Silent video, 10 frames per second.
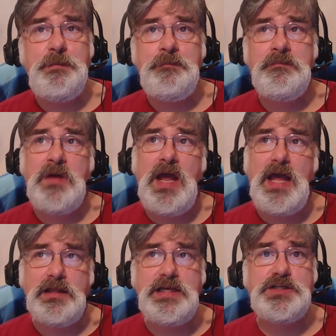him.
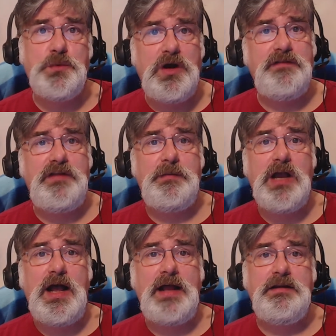At least one of them
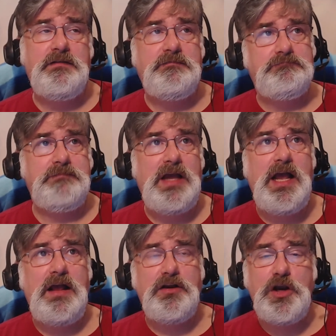got
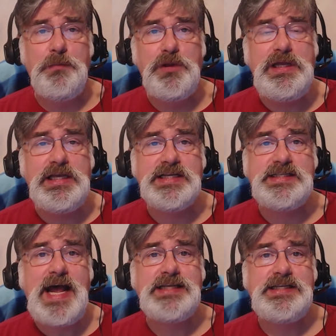completely
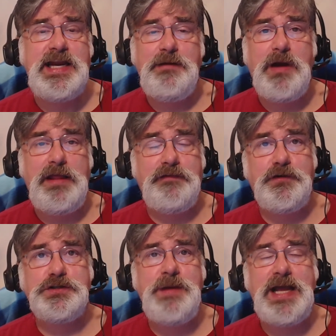assassinated by the
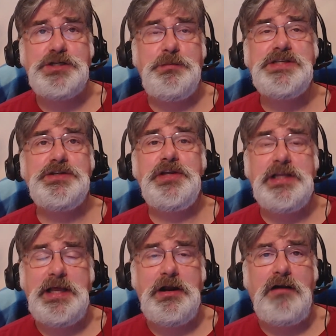first magic missile
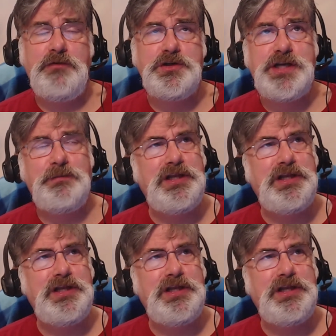he let off, which I